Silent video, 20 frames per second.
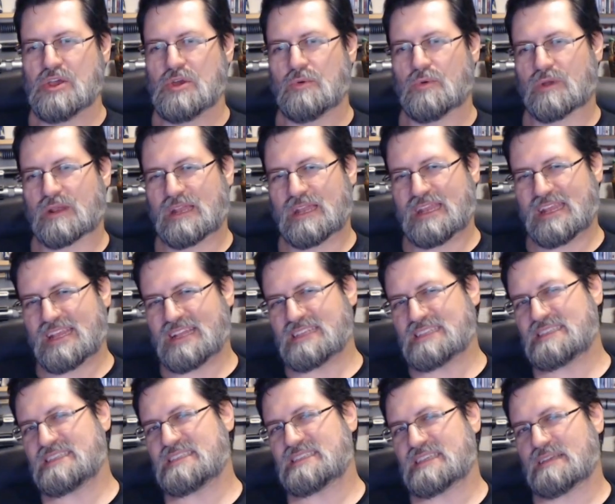We're going to need to
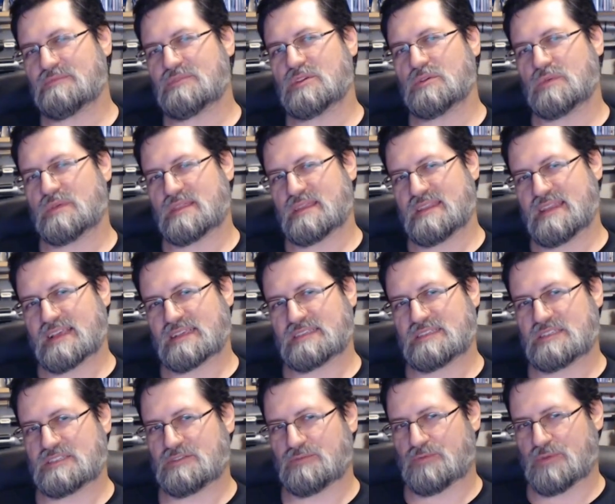see something with a
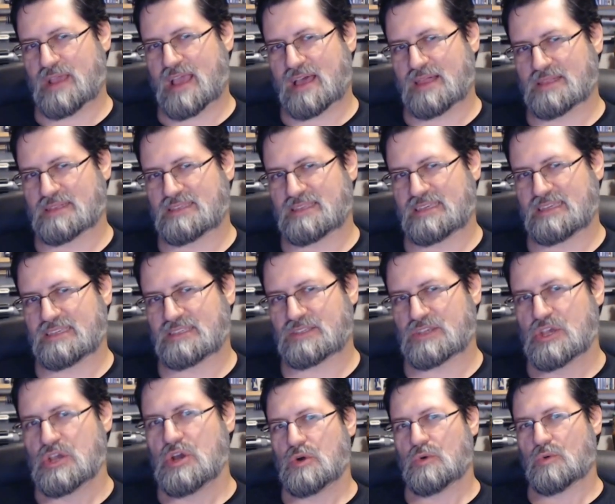nexus of realities.
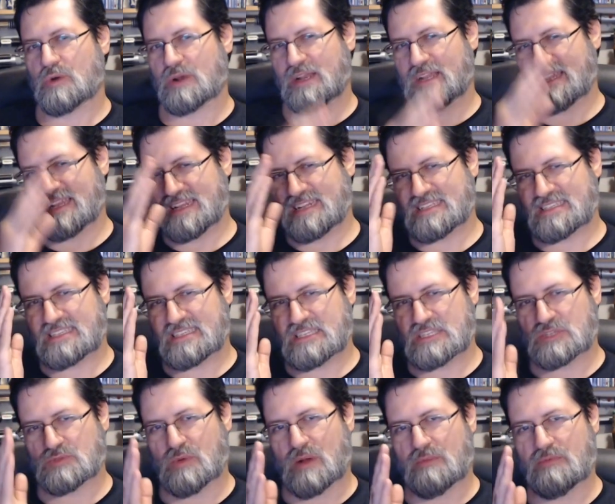We're going to need to see the
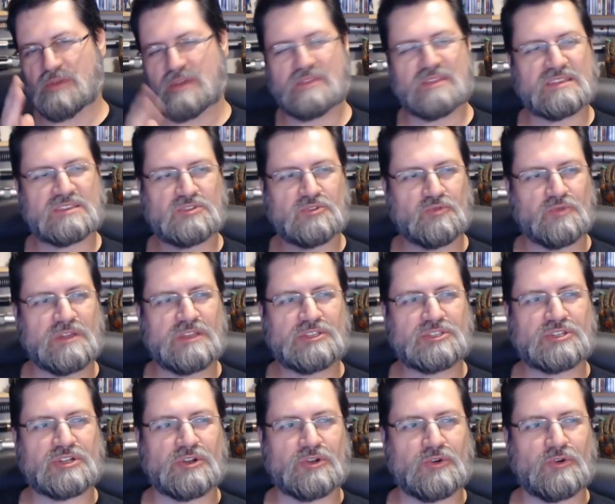Swamp Thing, this
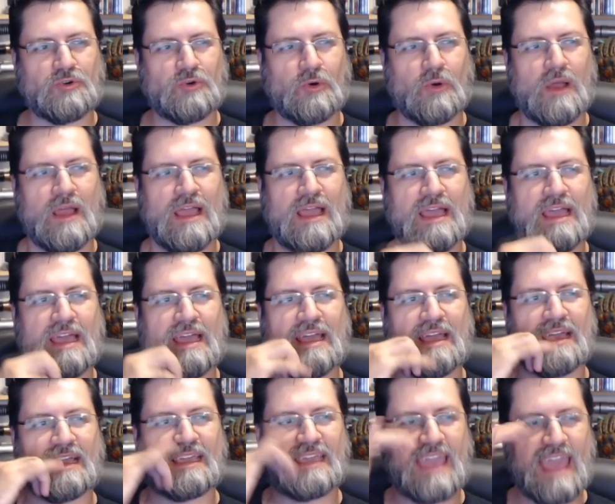creature who
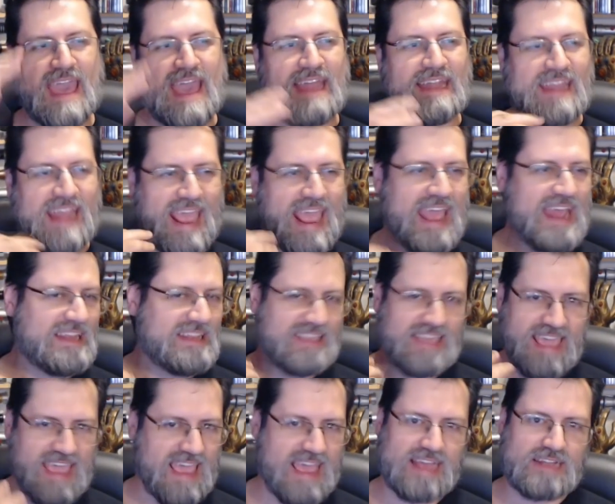can and
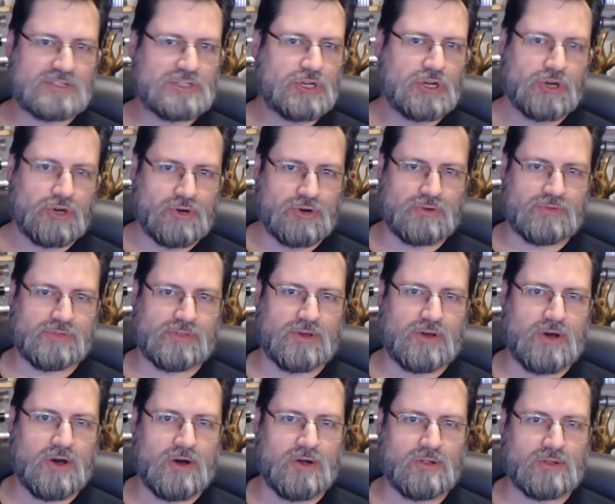can't hurt the
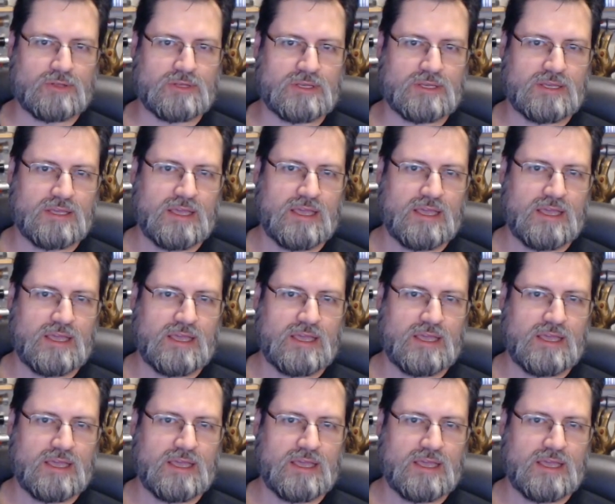Hulk.